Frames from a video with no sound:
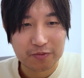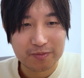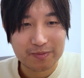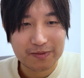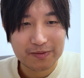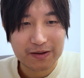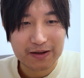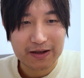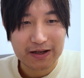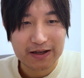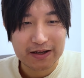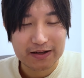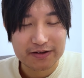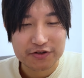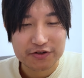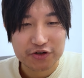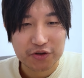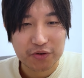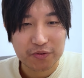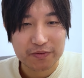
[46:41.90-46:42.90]
group
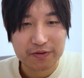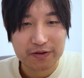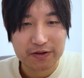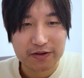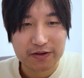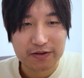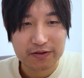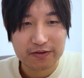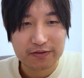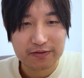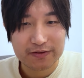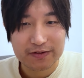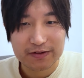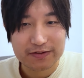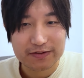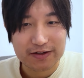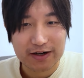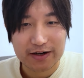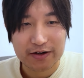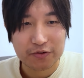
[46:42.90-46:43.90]
and show the
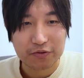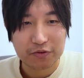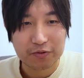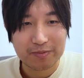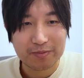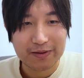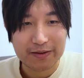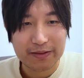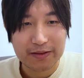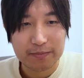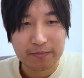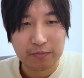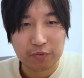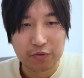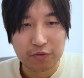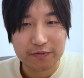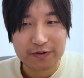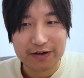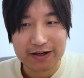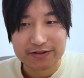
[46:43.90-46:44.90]
entire group and then
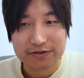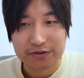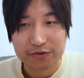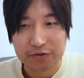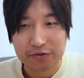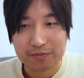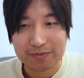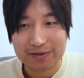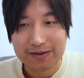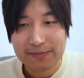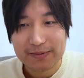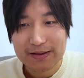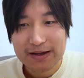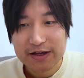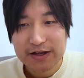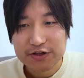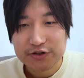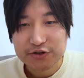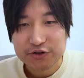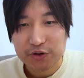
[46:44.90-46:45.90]
move it as a group.
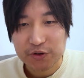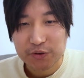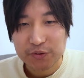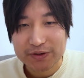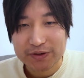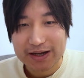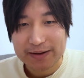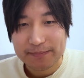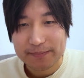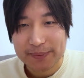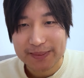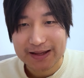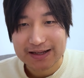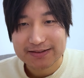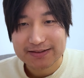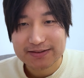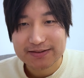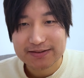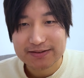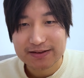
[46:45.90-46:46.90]
So yeah,
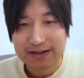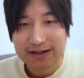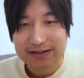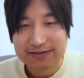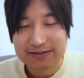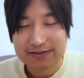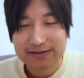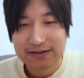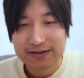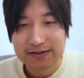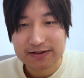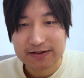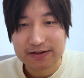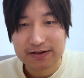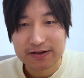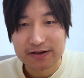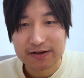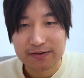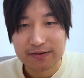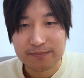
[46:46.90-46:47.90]
that's
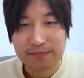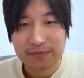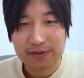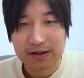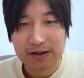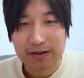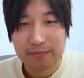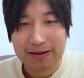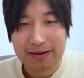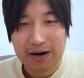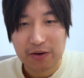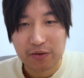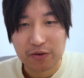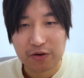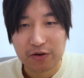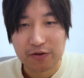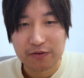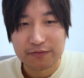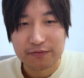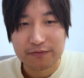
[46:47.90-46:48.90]
the
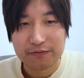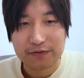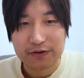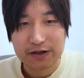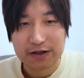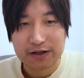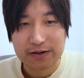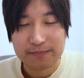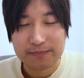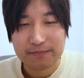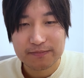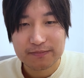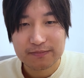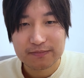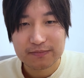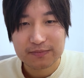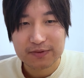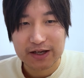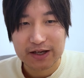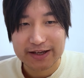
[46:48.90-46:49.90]
power of
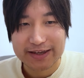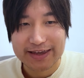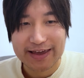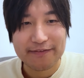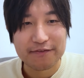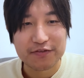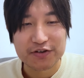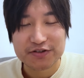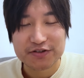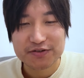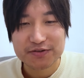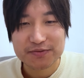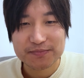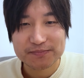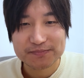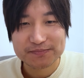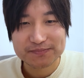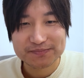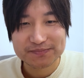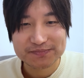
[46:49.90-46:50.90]
a canvas
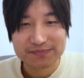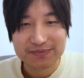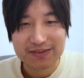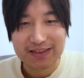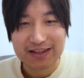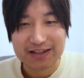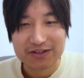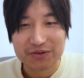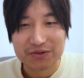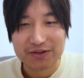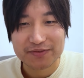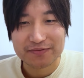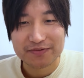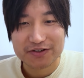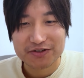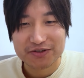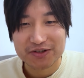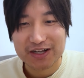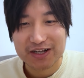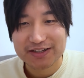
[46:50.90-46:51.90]
that you
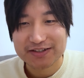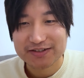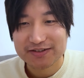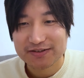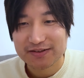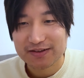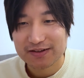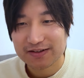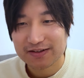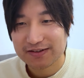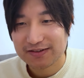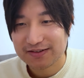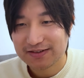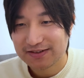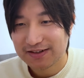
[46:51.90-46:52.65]
can visualize.